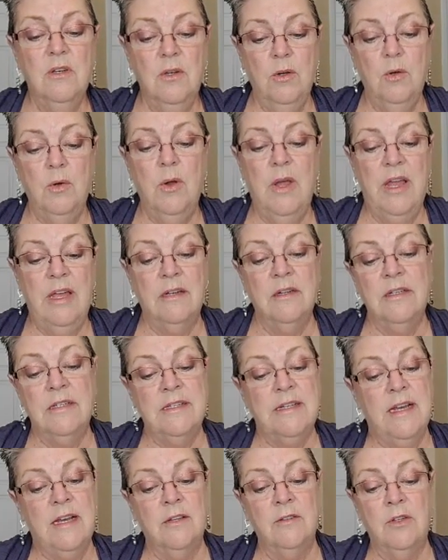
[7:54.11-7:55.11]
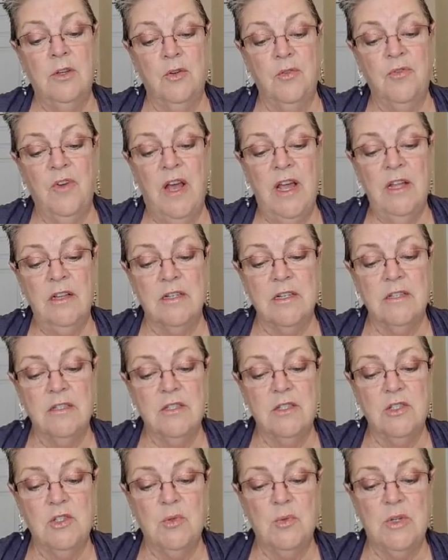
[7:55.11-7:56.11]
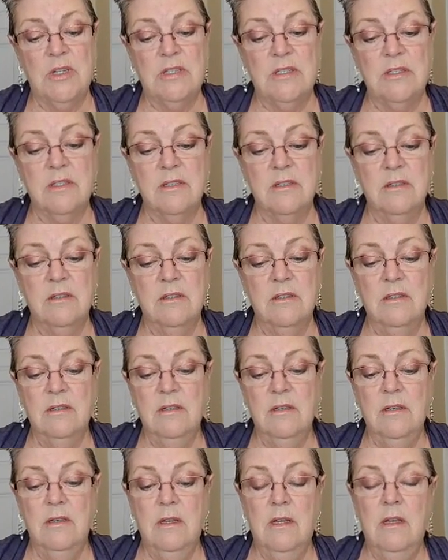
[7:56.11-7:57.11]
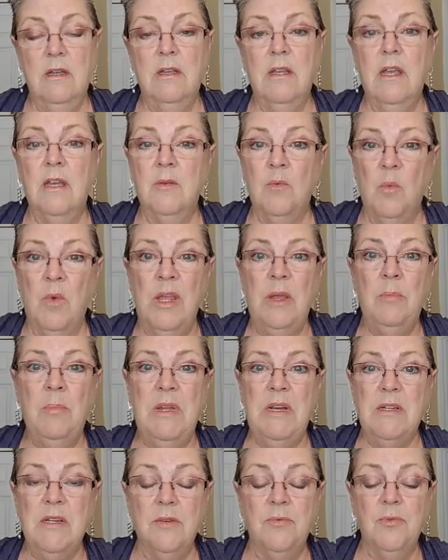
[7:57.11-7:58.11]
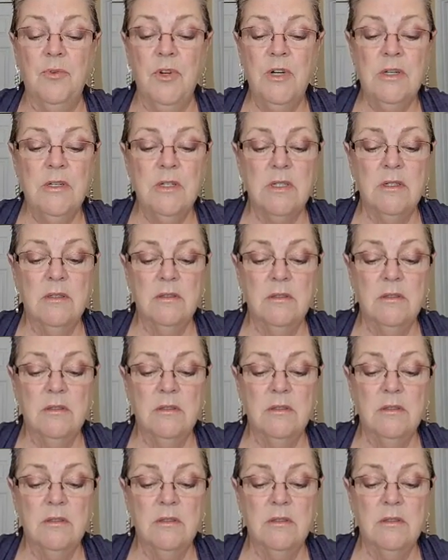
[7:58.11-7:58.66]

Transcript: who handed down their violence to us. Can we be different?